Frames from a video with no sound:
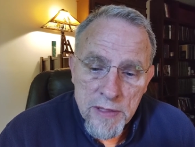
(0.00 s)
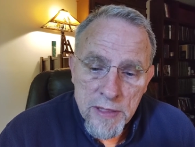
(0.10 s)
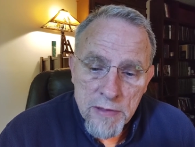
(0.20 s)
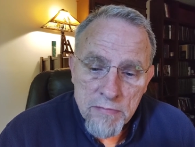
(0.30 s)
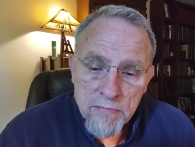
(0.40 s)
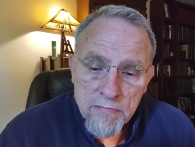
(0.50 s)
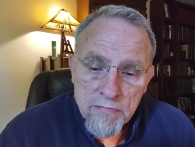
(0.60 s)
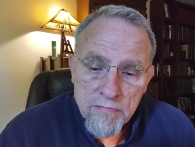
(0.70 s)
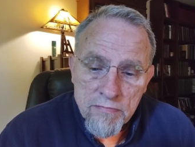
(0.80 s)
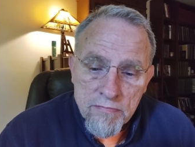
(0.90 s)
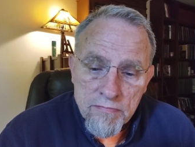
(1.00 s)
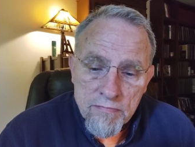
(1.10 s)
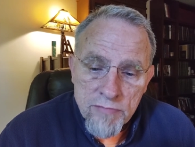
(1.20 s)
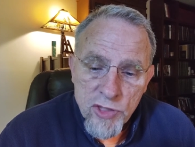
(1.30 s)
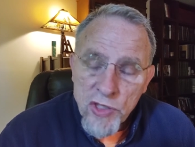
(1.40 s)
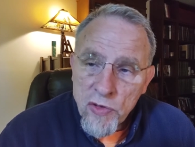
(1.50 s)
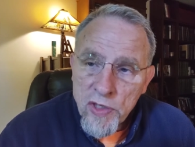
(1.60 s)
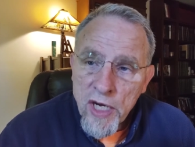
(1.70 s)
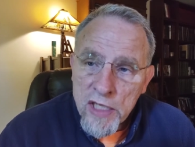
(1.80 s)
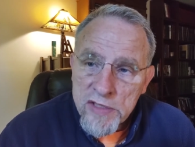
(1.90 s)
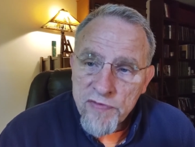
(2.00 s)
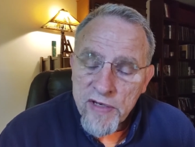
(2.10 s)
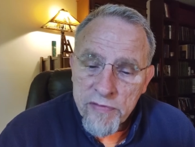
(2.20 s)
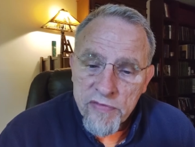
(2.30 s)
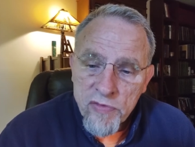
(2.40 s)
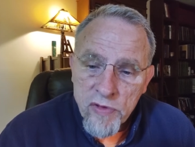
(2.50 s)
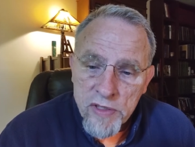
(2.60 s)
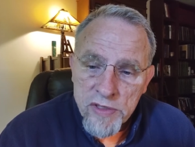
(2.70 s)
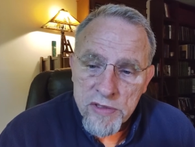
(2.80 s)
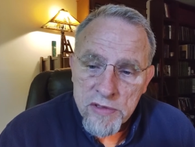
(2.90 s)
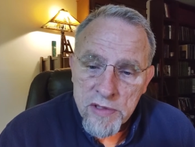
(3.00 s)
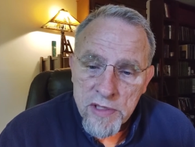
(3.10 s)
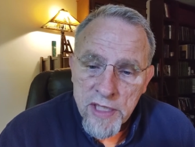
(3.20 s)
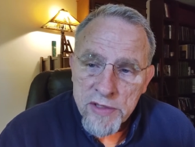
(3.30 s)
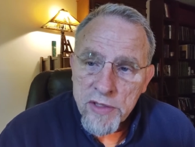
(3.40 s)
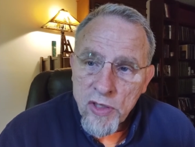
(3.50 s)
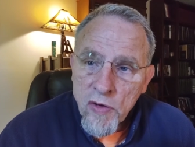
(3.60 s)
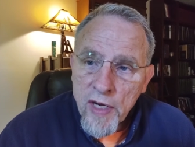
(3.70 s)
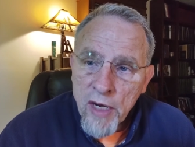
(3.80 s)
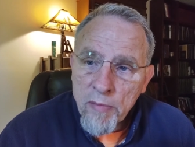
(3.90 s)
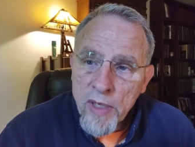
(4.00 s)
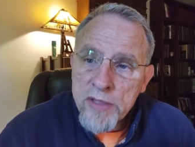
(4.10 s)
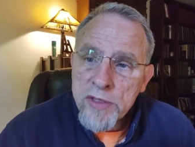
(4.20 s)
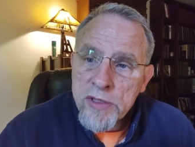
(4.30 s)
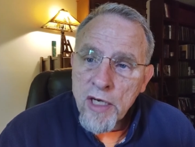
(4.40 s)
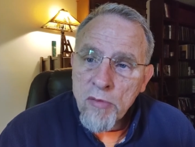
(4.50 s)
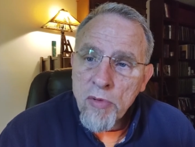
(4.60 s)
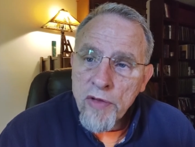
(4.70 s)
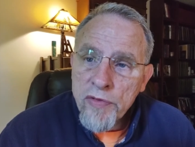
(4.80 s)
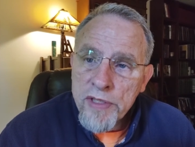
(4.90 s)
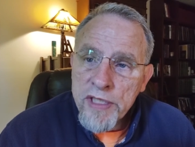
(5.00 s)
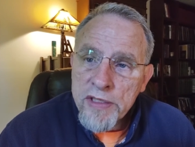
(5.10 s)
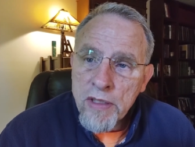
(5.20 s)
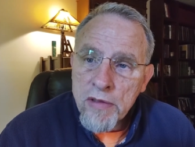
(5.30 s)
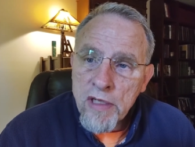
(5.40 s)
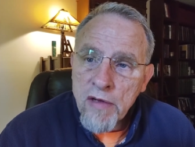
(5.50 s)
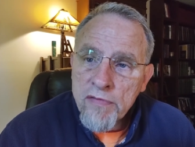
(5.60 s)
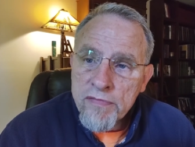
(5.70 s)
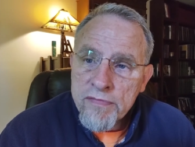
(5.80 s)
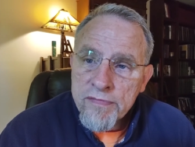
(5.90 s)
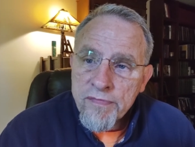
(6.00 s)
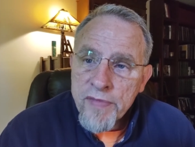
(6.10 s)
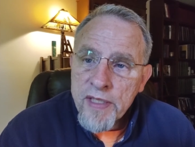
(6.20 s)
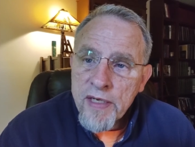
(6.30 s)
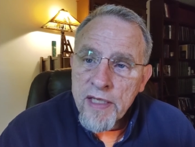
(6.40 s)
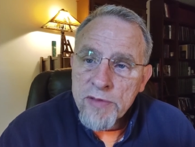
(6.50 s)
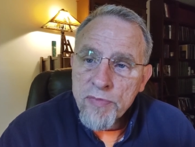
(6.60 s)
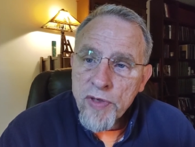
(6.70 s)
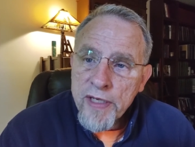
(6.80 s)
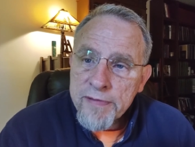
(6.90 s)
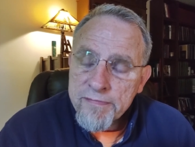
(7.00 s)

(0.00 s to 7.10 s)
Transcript: um, to know God's favor for us and to know how much our brother needs our love. Let's pray.